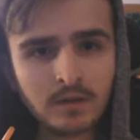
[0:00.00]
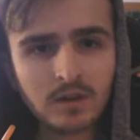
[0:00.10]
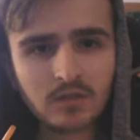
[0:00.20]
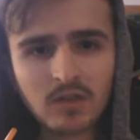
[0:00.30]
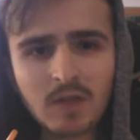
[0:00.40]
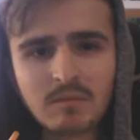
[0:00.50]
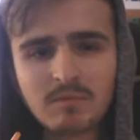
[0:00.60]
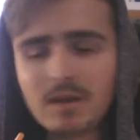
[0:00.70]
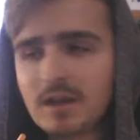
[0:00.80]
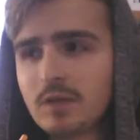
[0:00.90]
You know, time is
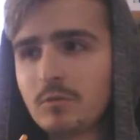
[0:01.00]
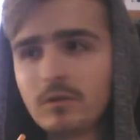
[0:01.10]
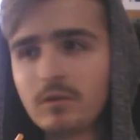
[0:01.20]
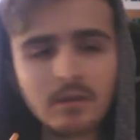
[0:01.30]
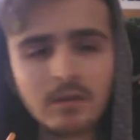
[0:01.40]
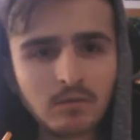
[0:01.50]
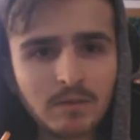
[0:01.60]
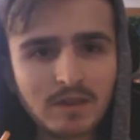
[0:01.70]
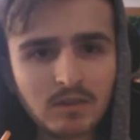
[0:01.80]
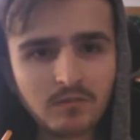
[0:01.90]
money, come on. I want to
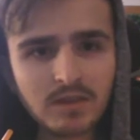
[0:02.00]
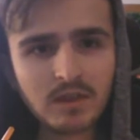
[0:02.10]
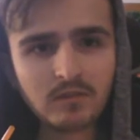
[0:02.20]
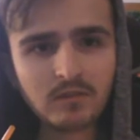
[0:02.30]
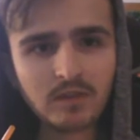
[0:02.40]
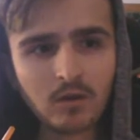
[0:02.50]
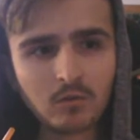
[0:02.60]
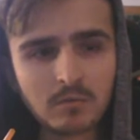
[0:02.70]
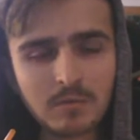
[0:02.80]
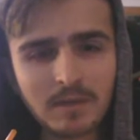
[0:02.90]
make these videos, they're holding
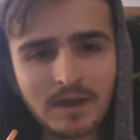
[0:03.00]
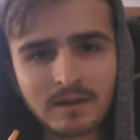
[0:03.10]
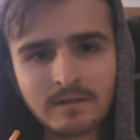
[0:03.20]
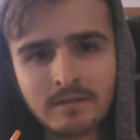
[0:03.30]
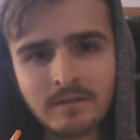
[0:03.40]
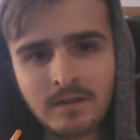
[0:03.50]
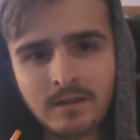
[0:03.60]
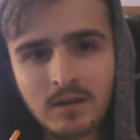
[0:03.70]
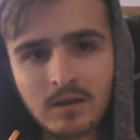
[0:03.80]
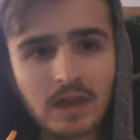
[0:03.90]
me back.
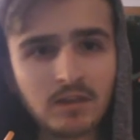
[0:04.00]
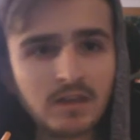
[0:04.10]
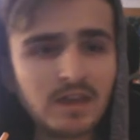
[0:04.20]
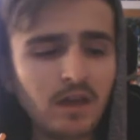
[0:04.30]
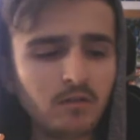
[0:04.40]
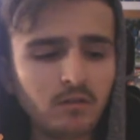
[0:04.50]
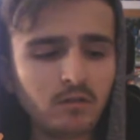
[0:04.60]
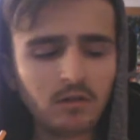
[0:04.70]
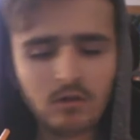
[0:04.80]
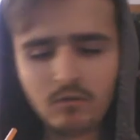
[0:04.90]
Yeah, yeah,
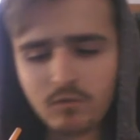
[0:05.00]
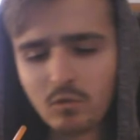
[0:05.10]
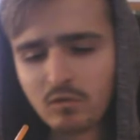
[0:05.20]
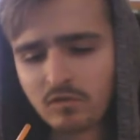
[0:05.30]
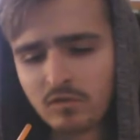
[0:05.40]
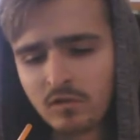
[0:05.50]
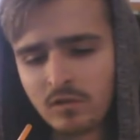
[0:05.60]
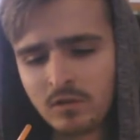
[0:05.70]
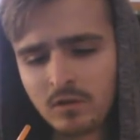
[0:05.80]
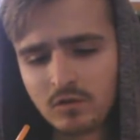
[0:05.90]
of course,
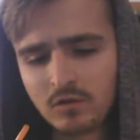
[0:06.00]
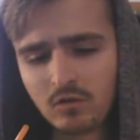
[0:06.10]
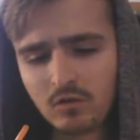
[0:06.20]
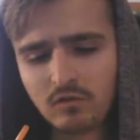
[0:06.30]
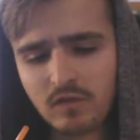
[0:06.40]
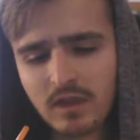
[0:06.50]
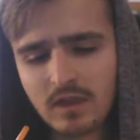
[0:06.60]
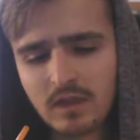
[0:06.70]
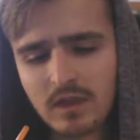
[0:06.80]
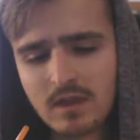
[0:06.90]
doctors, they're
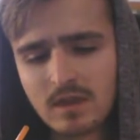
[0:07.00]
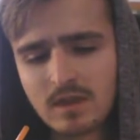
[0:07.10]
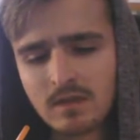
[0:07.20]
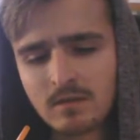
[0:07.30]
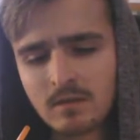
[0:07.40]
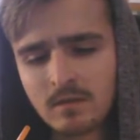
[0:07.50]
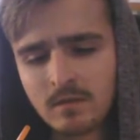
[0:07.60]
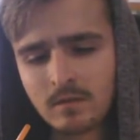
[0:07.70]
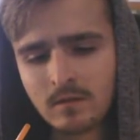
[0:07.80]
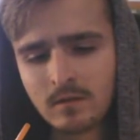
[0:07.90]

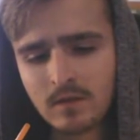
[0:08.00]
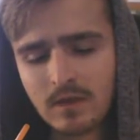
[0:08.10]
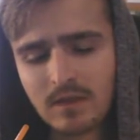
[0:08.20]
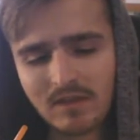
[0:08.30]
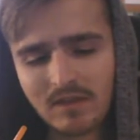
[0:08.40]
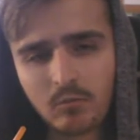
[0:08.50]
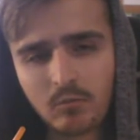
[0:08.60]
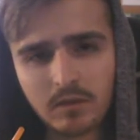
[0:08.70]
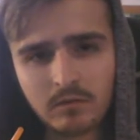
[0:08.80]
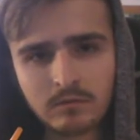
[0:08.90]
there to help,
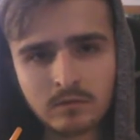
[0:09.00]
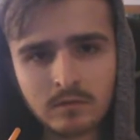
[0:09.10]
you know.